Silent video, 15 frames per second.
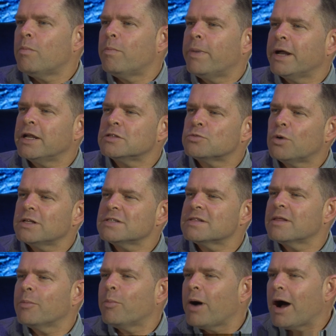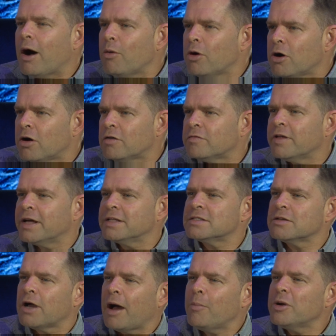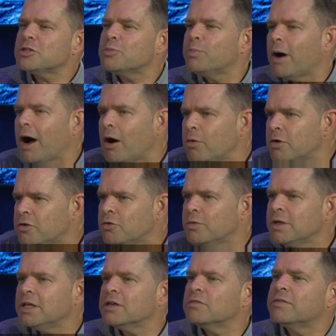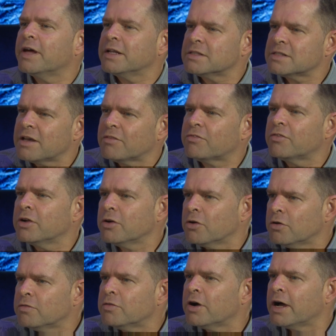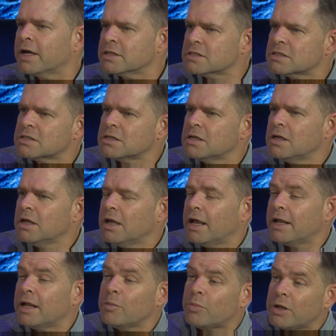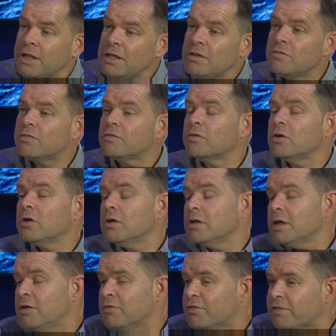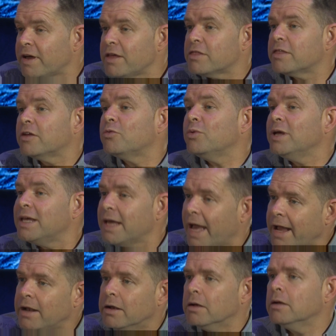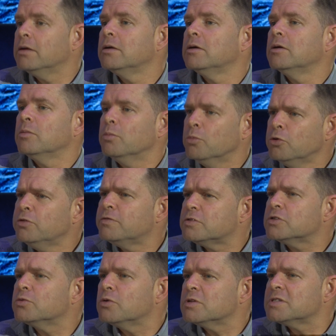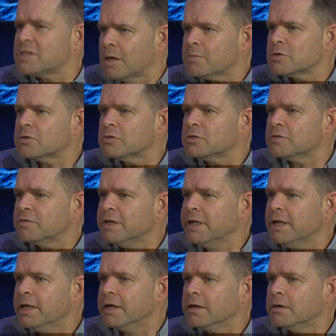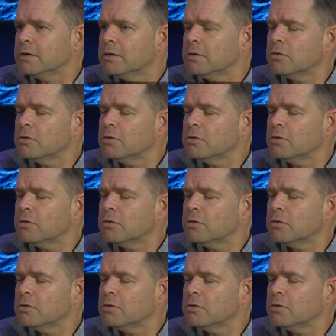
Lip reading: But it's what's the power of that? How much power do we give that suffering over us? And I believe in faith that we can move towards some sort of healing.